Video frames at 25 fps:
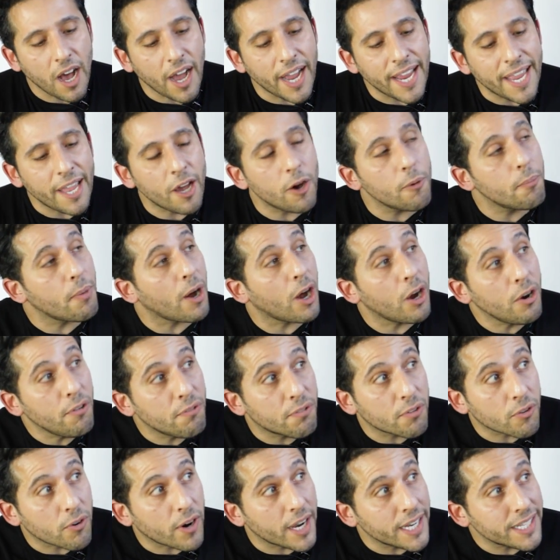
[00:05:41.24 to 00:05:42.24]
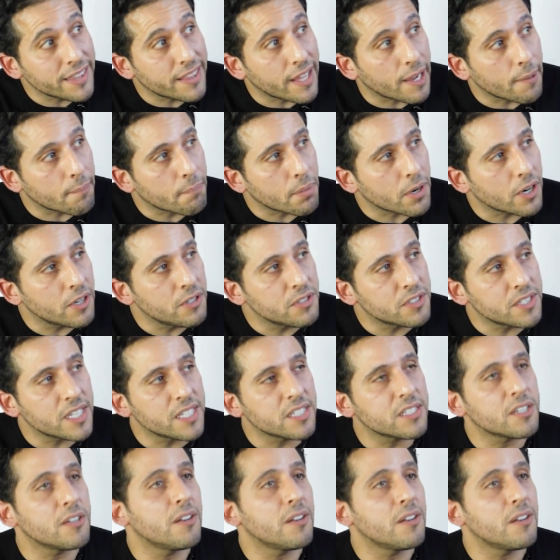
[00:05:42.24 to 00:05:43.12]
I help override that process.